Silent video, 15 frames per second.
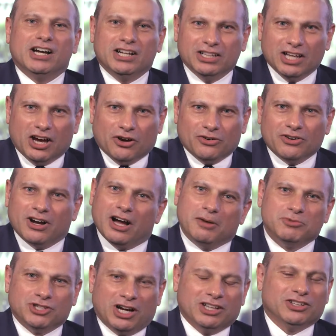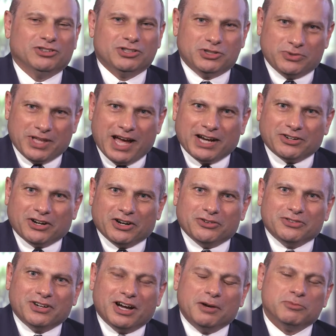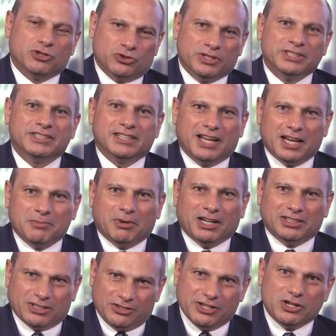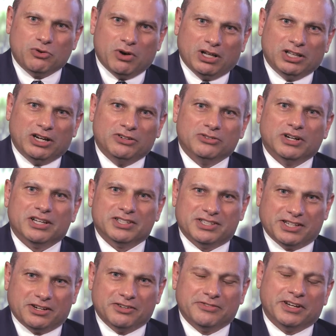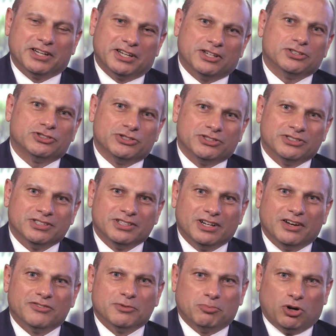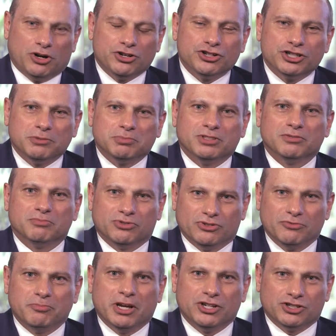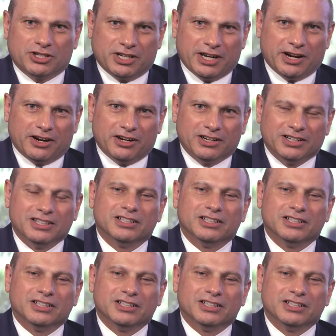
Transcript: Hello, I'm John Lewis with ACRO. I'm joined today by Tony Coelho and Sara van Geertruyden of the Partnership to Improve Patient Care.